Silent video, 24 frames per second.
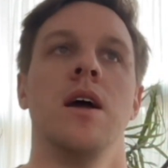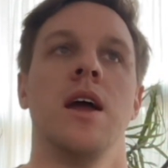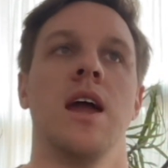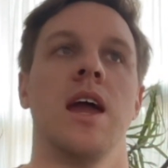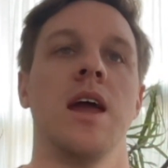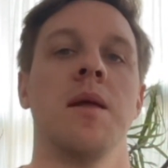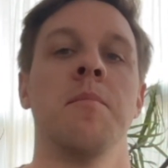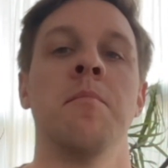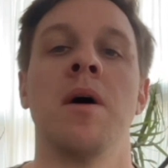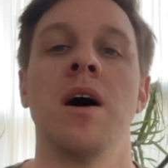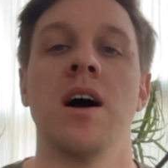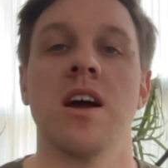
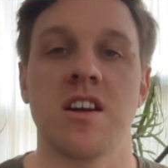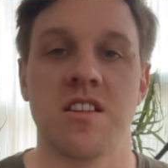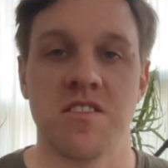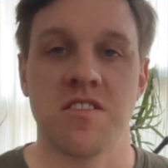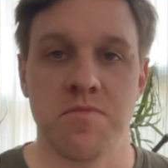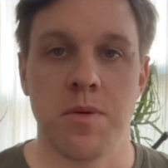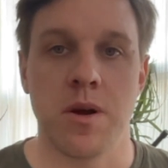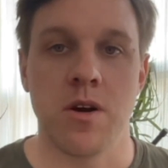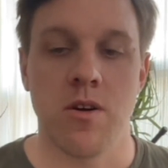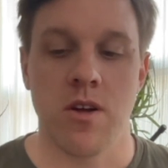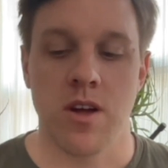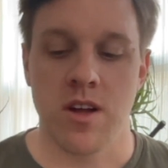In my
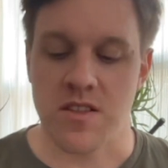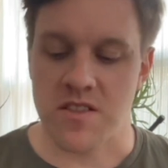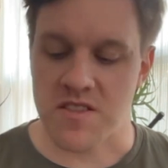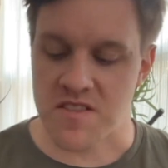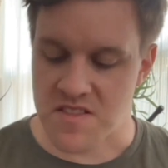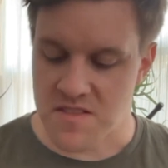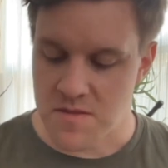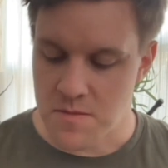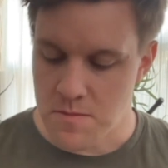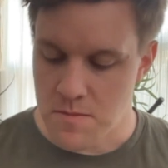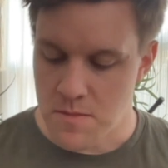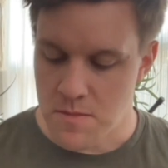
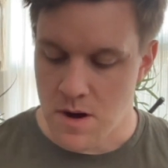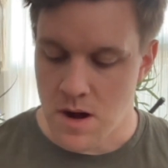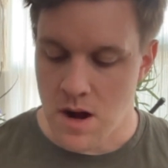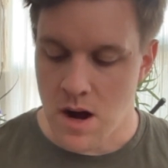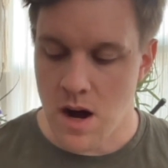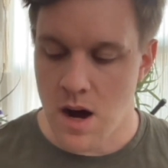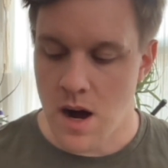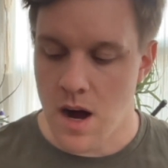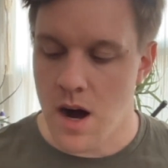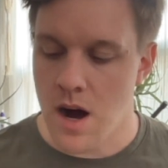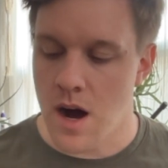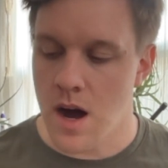experience,
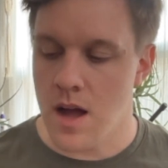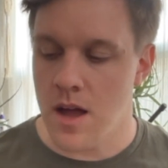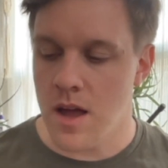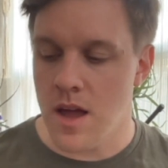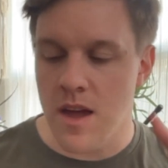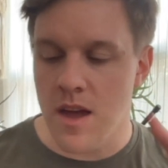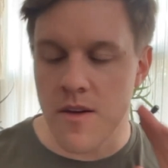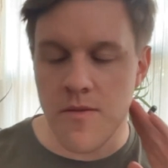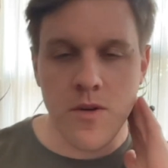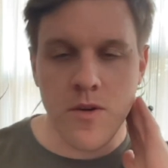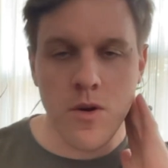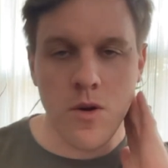
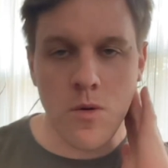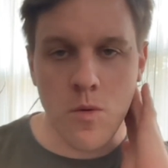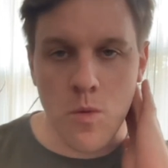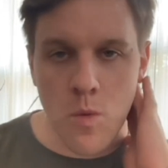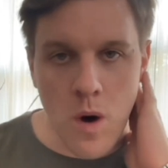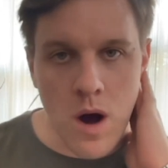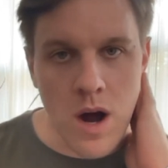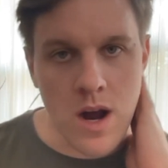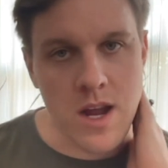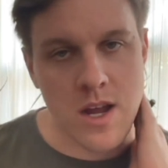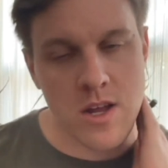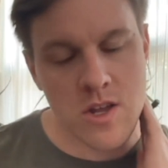if you
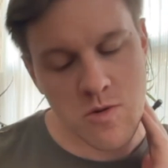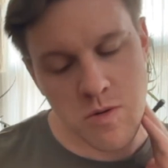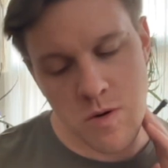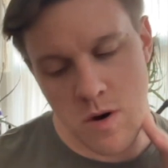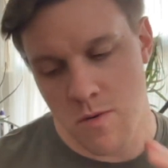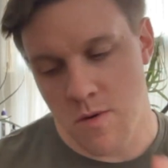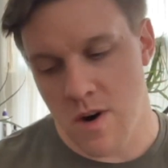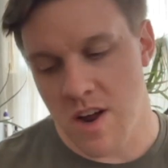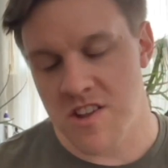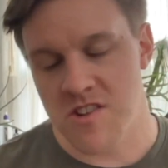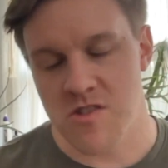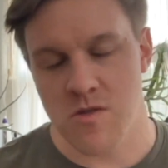walk into a
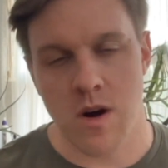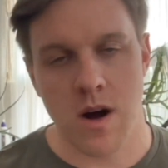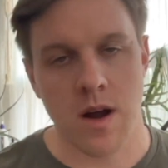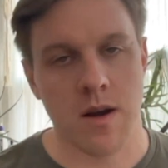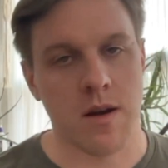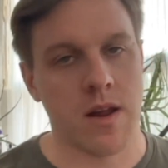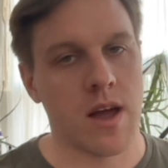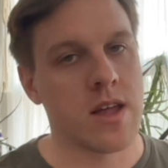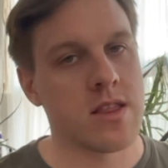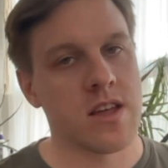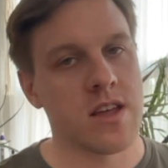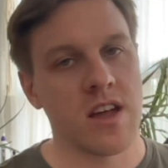restaurant
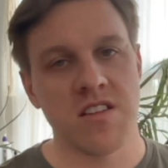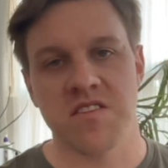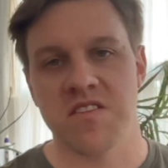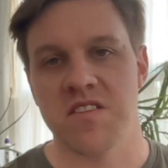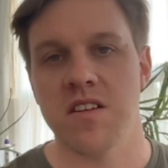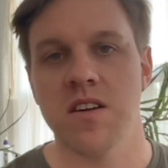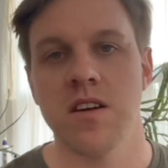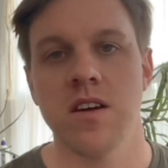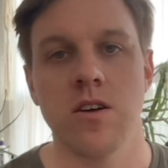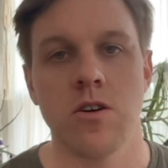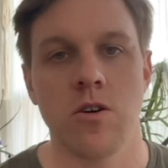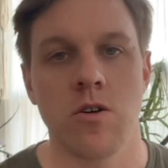and they
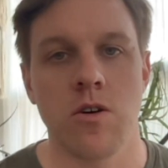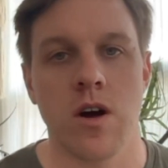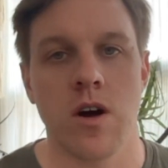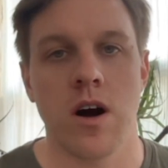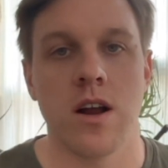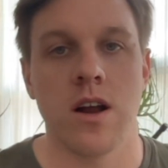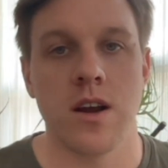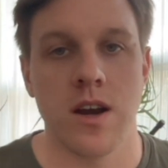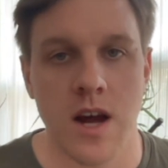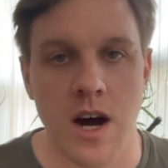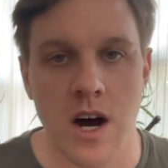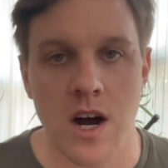see you're a
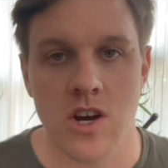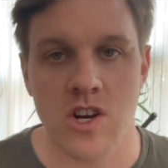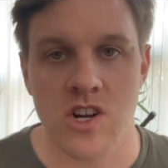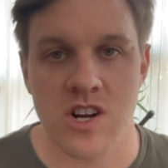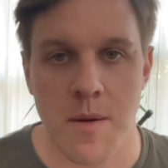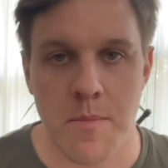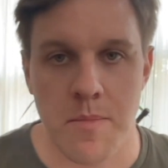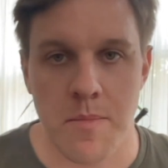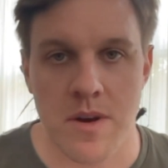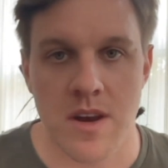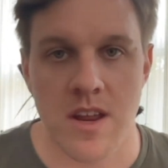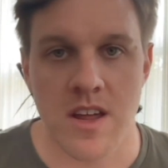
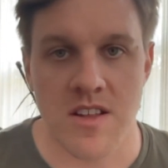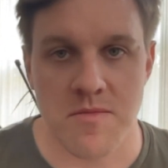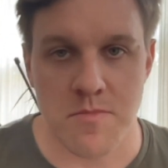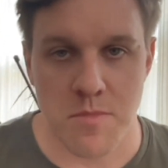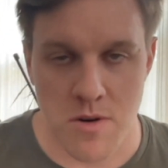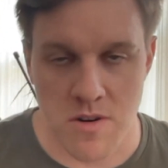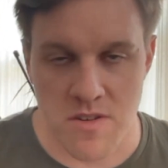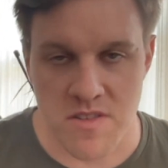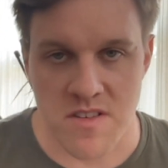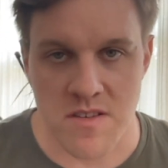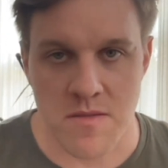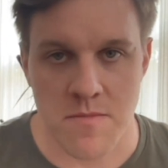non-Japanese
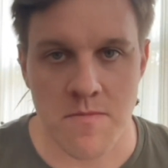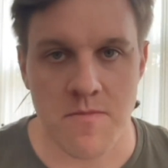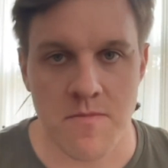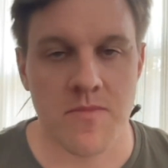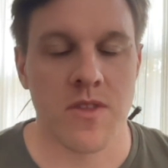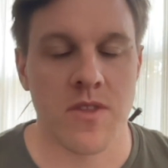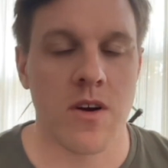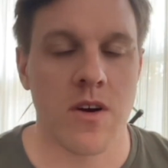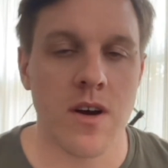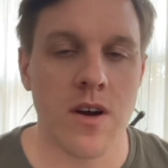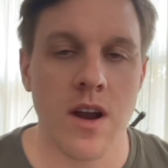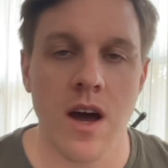person,
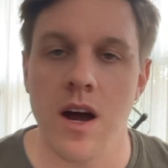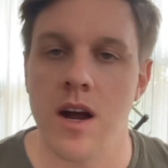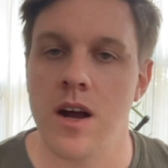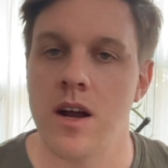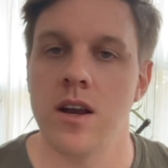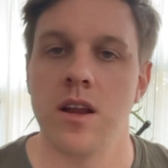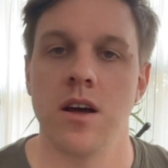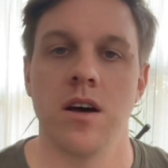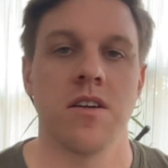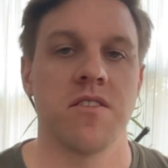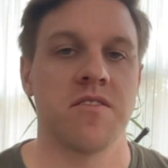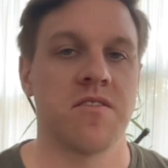they're not going
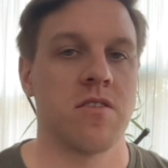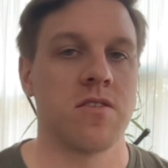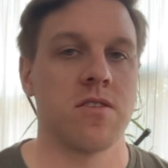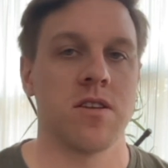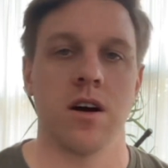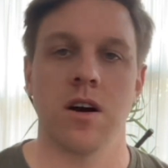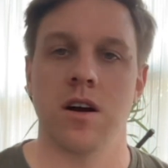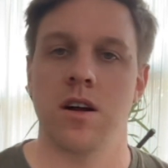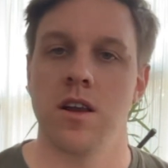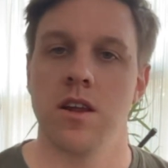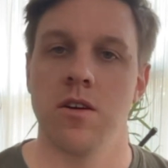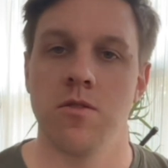to start
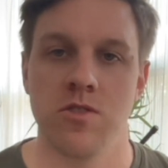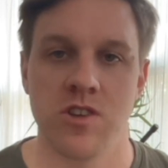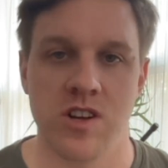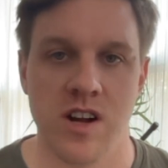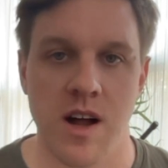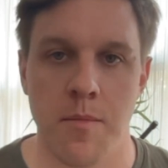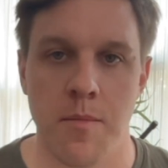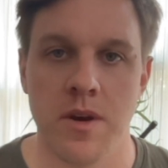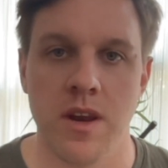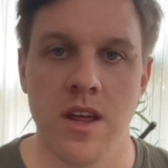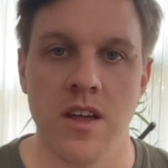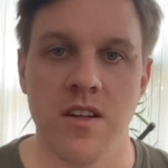talking to you in
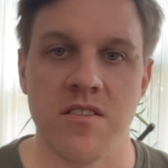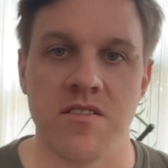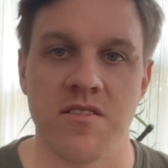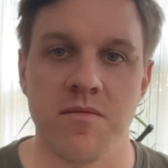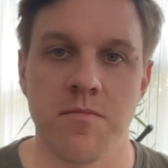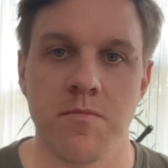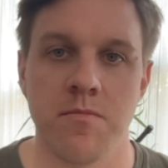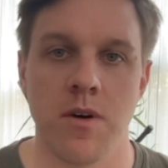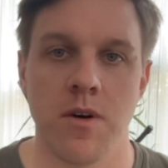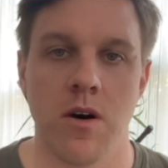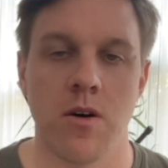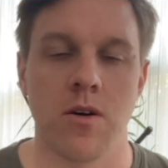Japanese,
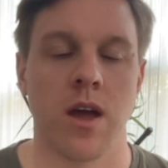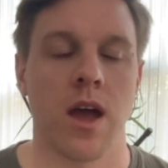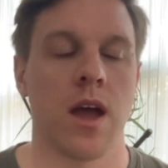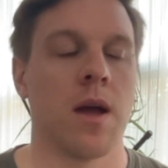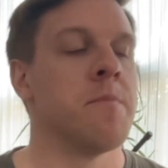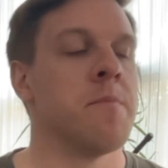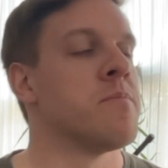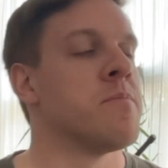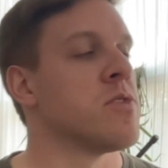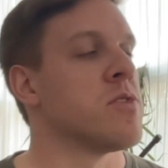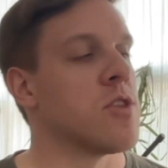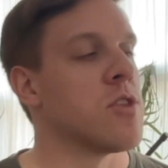okay?
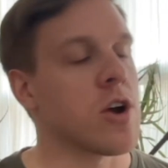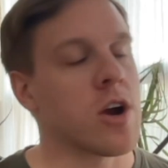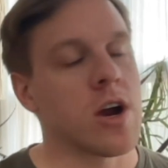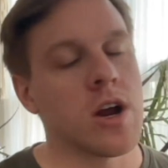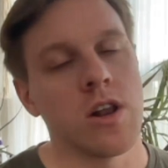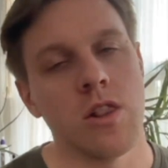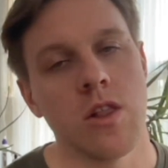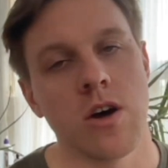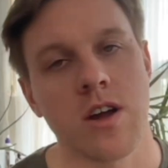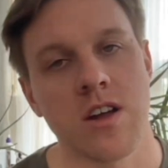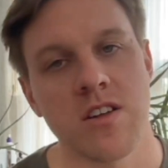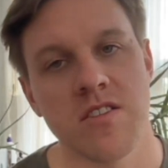They're going to
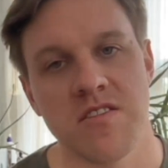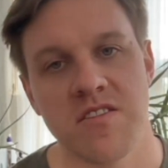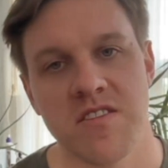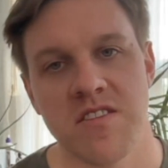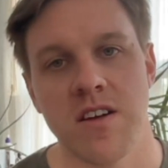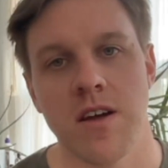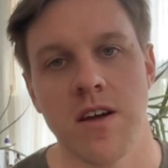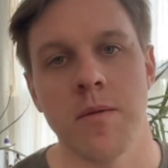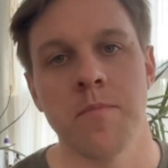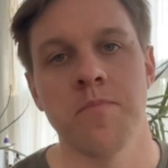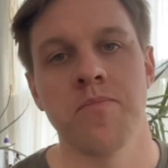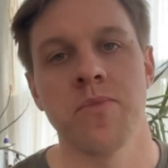look and
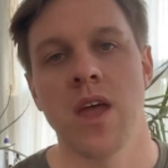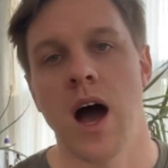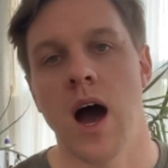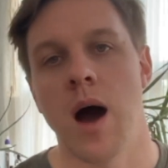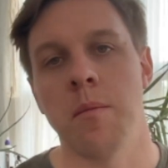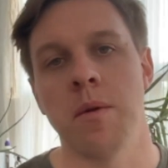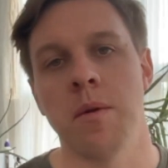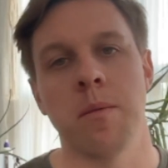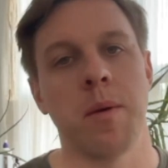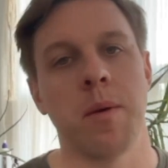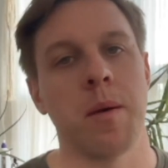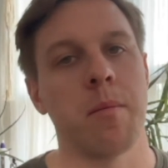see how
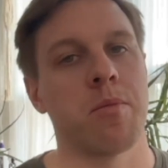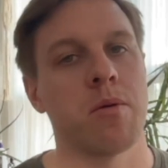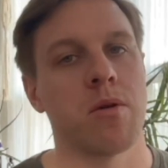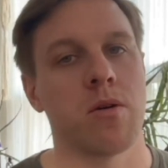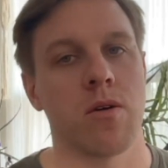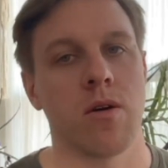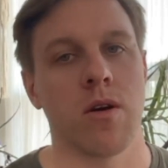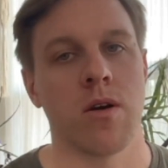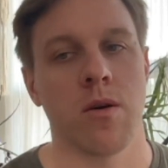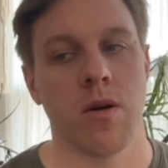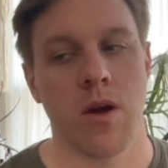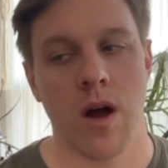many people
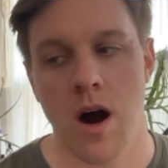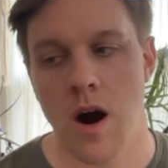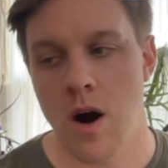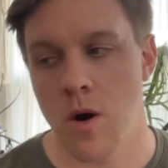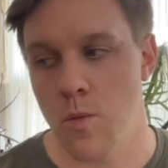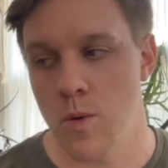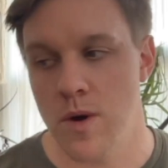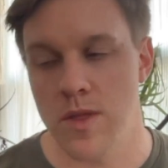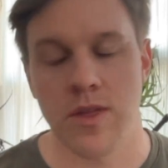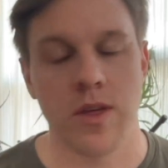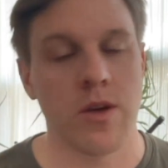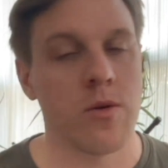are
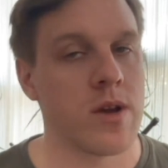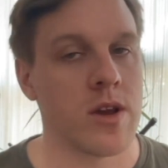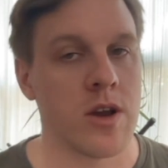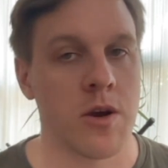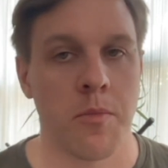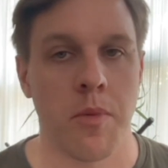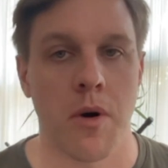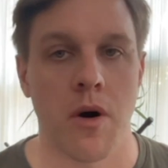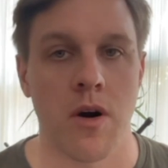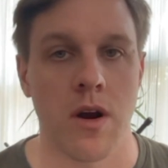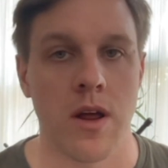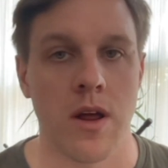with you in your
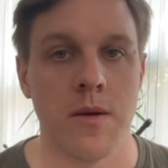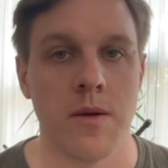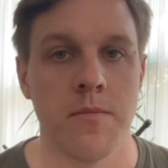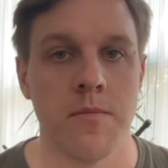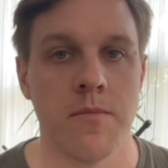party.